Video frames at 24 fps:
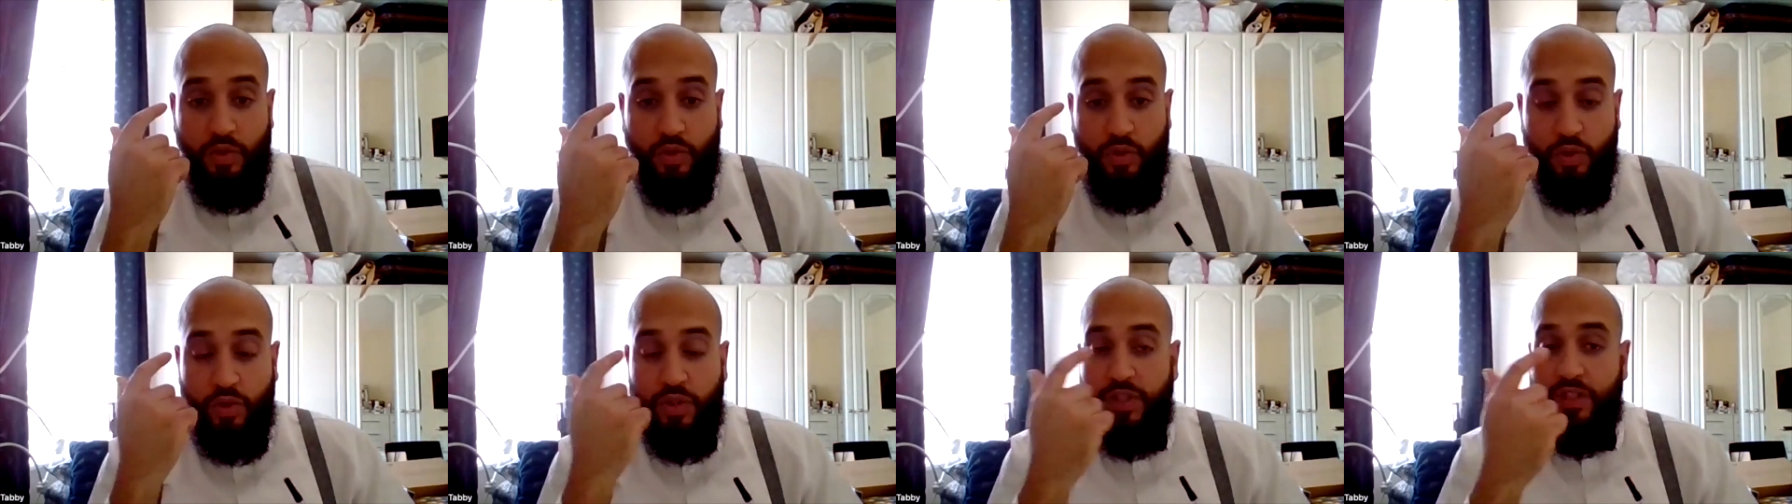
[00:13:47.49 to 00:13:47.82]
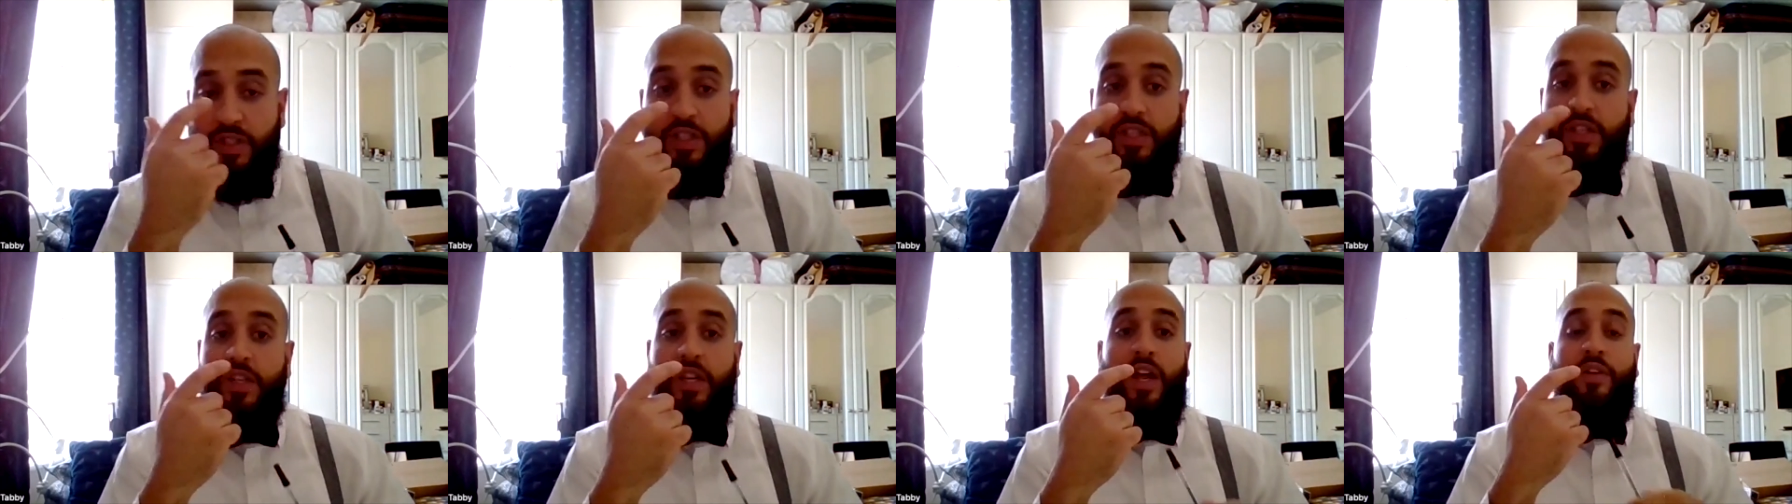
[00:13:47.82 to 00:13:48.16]
Joyce
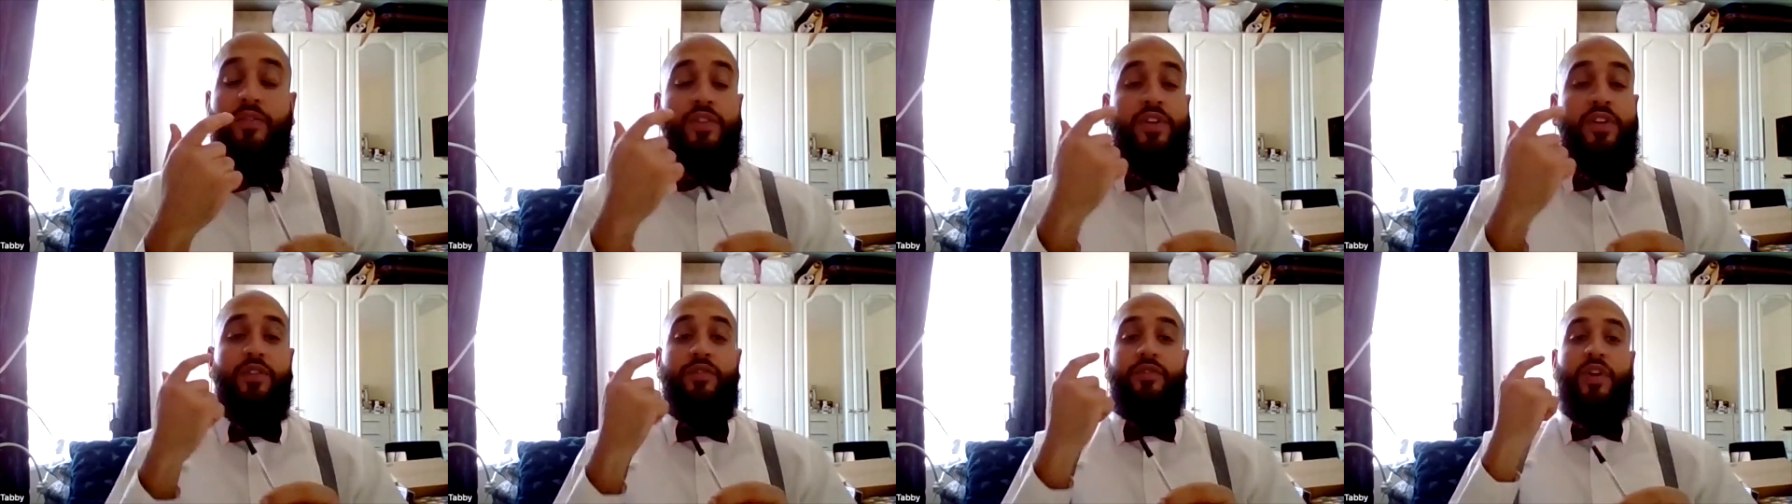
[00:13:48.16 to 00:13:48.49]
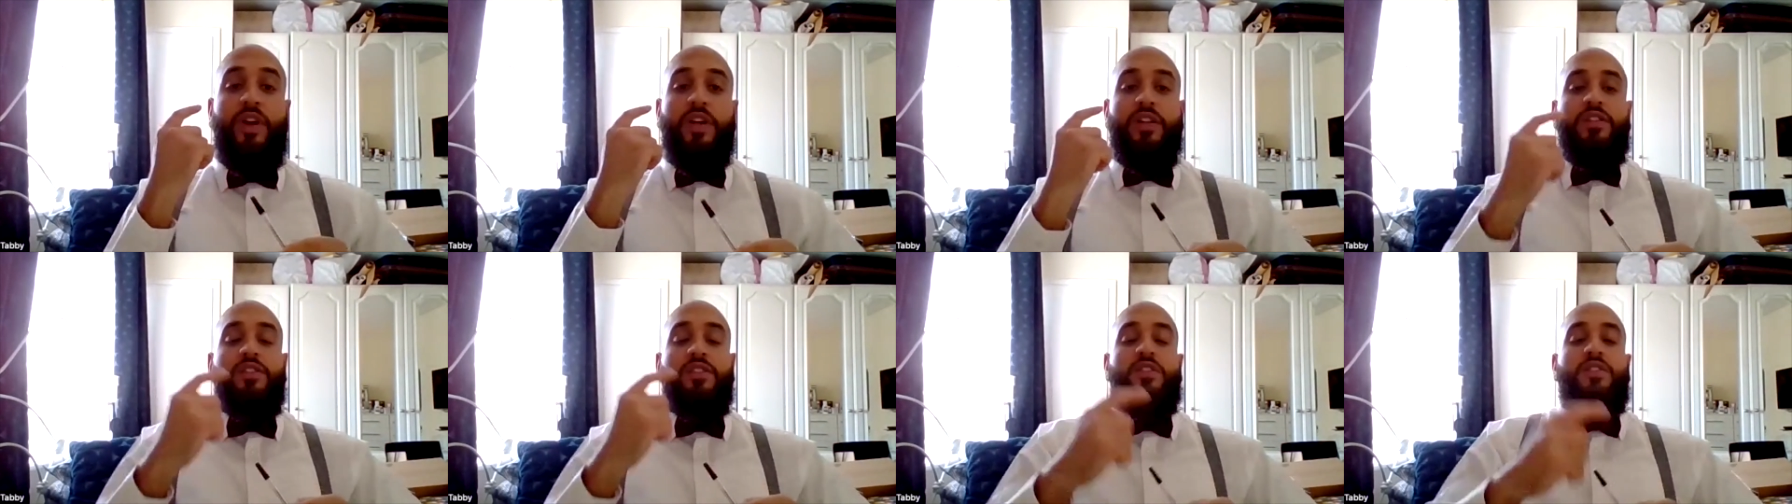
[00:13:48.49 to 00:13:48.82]
didn't have any
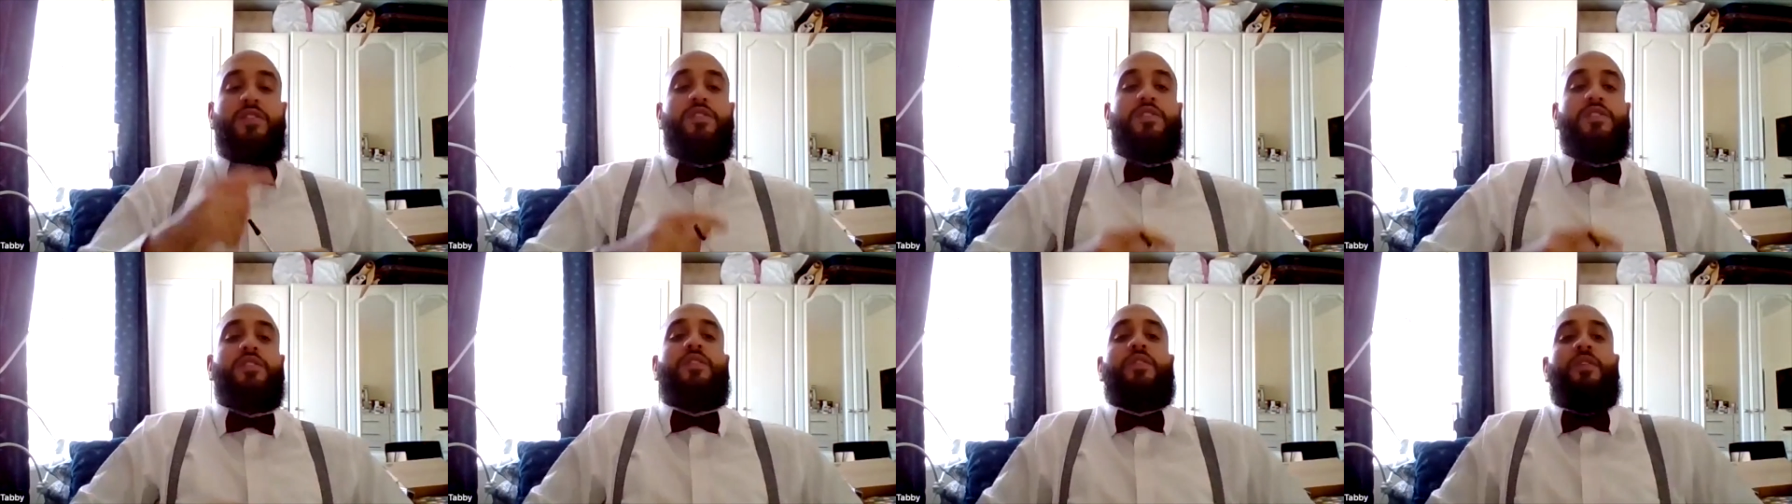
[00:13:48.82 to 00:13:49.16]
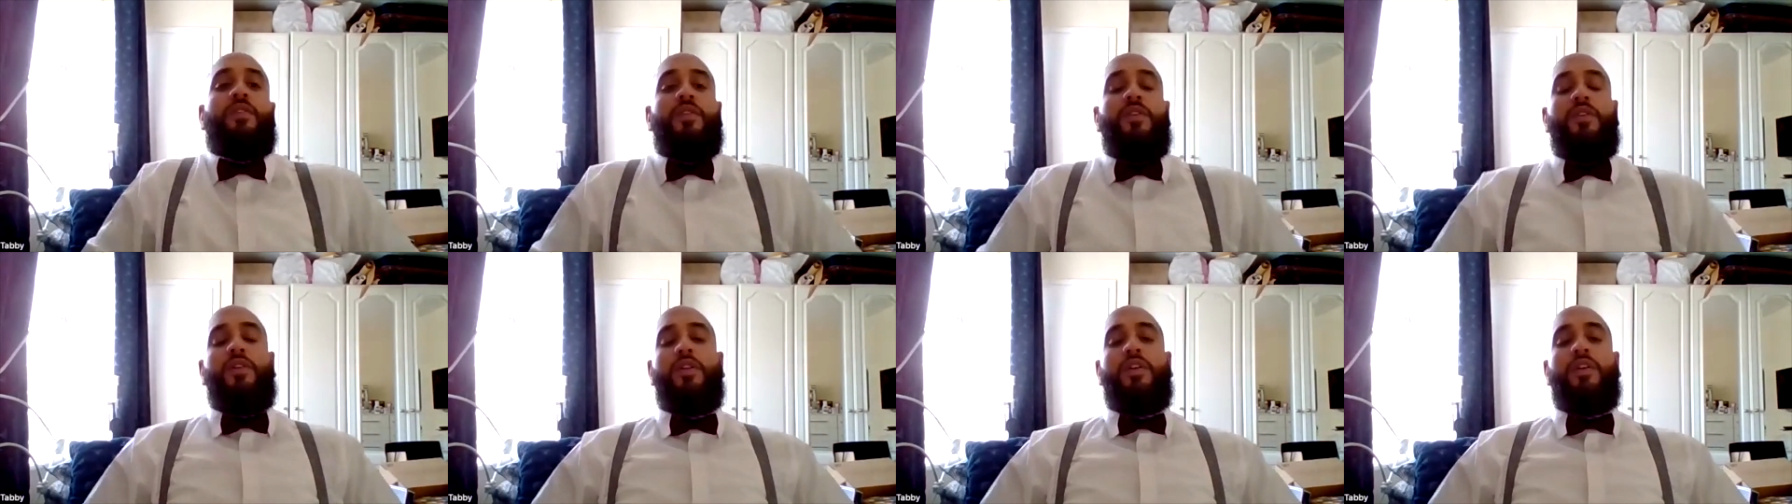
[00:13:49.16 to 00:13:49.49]
fractures
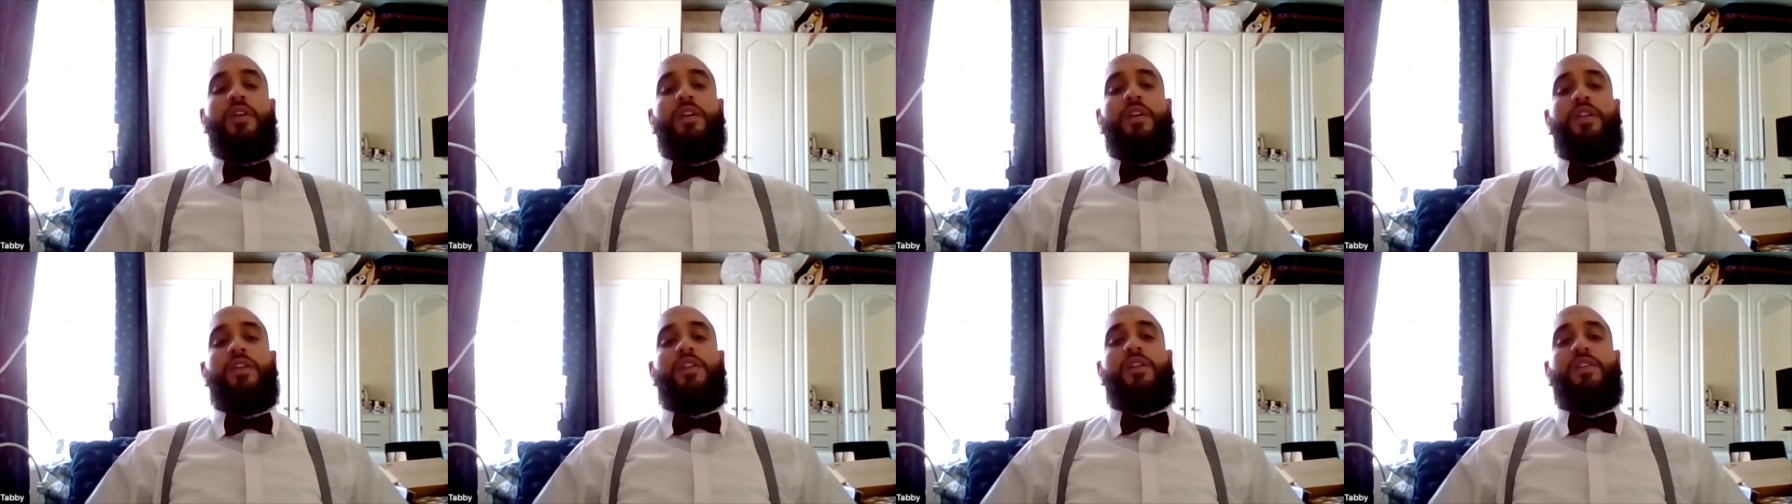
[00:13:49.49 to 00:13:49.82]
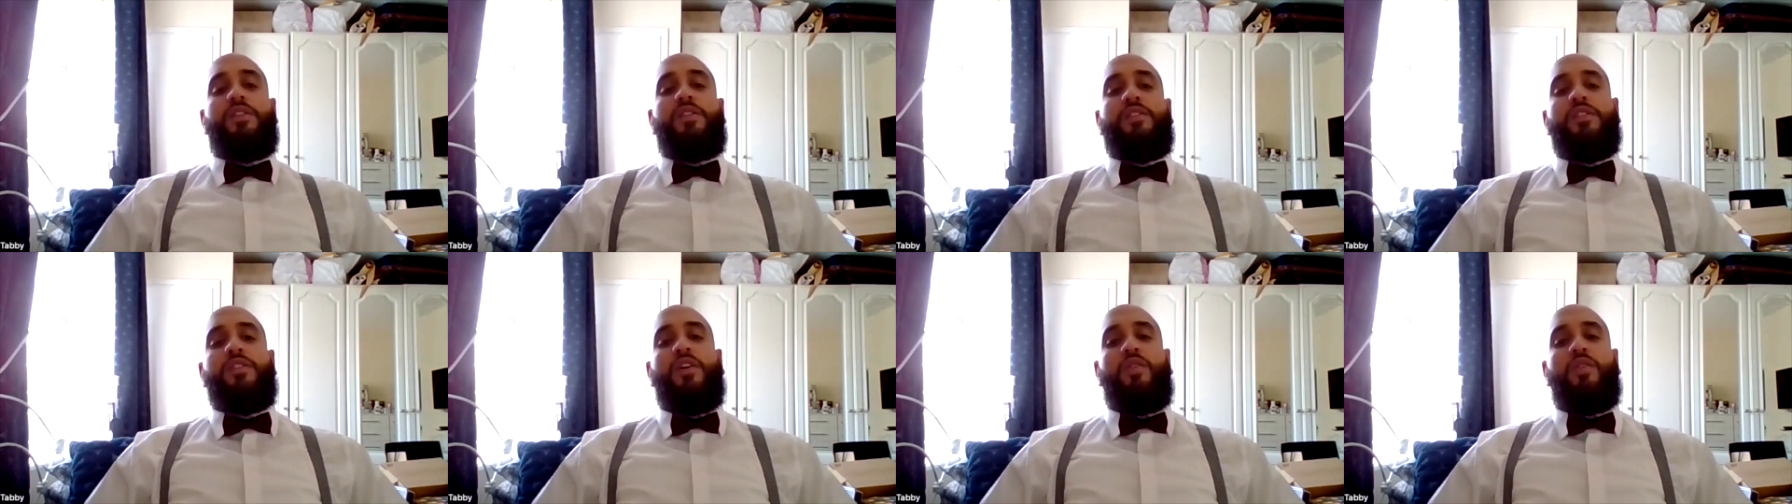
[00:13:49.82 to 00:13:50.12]
in his.